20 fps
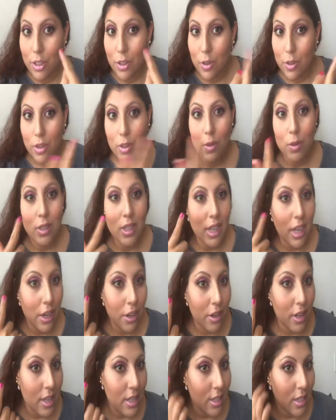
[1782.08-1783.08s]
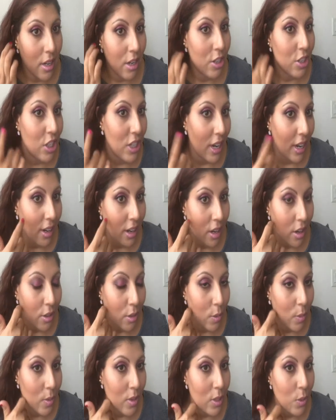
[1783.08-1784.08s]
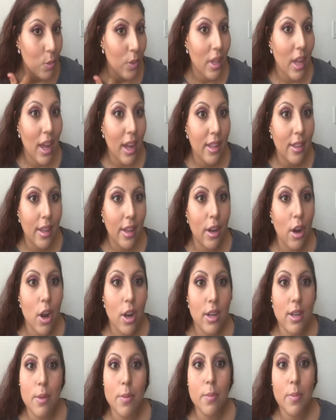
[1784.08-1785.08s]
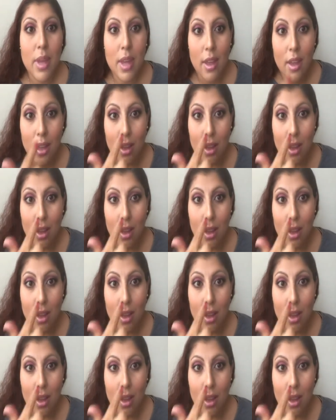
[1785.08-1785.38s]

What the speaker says: You know, the only areas that are shiny are the ones with highlight on them.